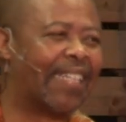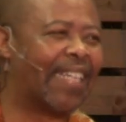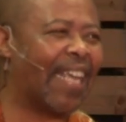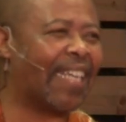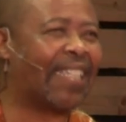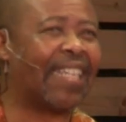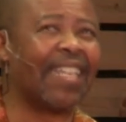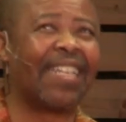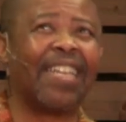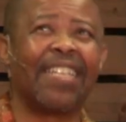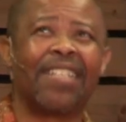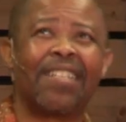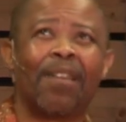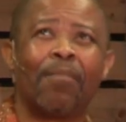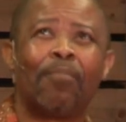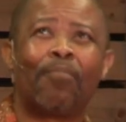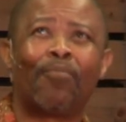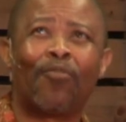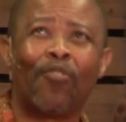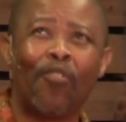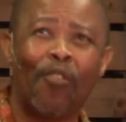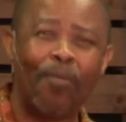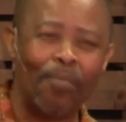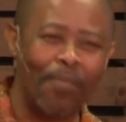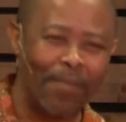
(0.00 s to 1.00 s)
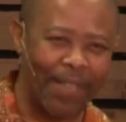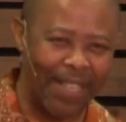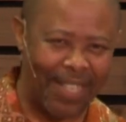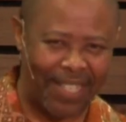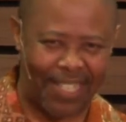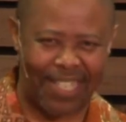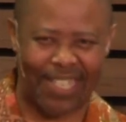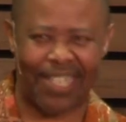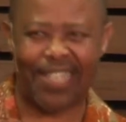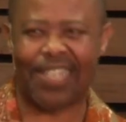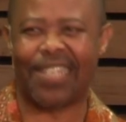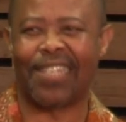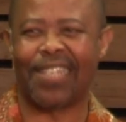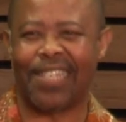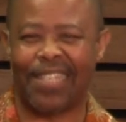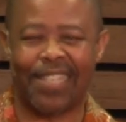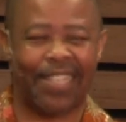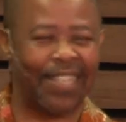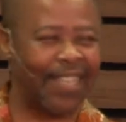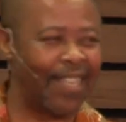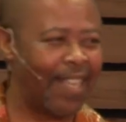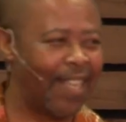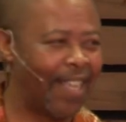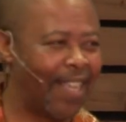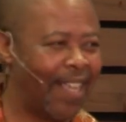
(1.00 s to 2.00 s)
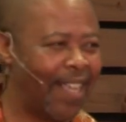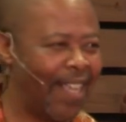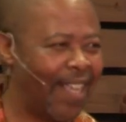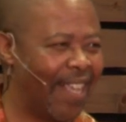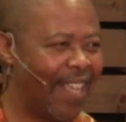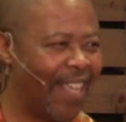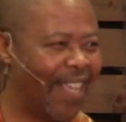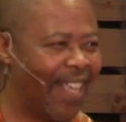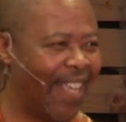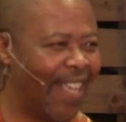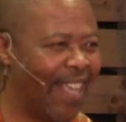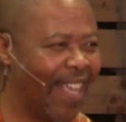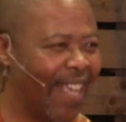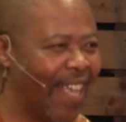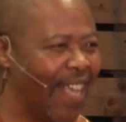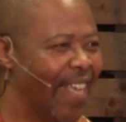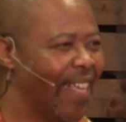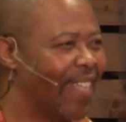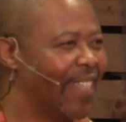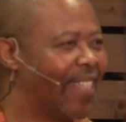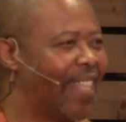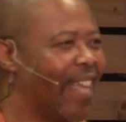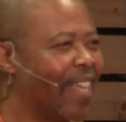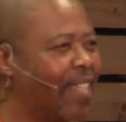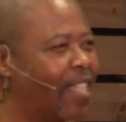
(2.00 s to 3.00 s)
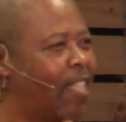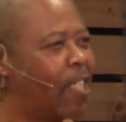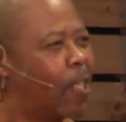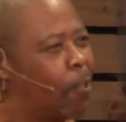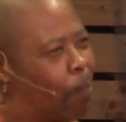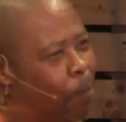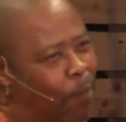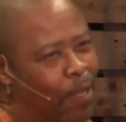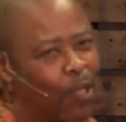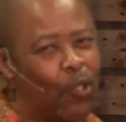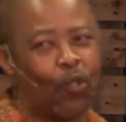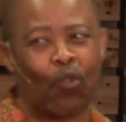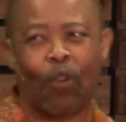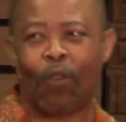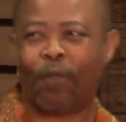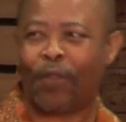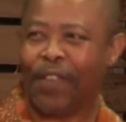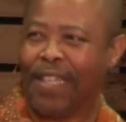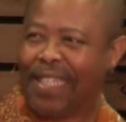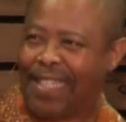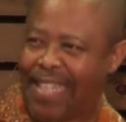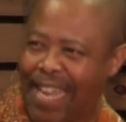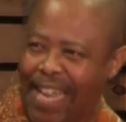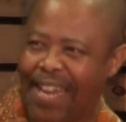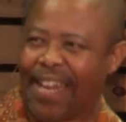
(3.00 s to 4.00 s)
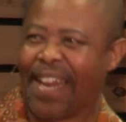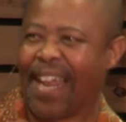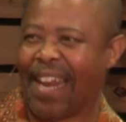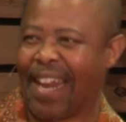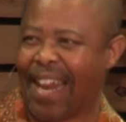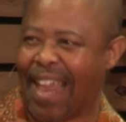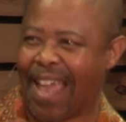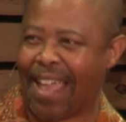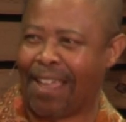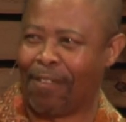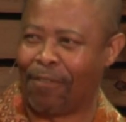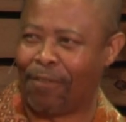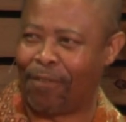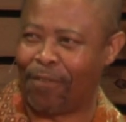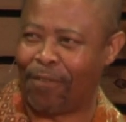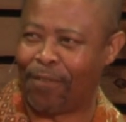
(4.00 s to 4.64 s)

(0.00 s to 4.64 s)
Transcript: That it is a promise that speaks of eternal life.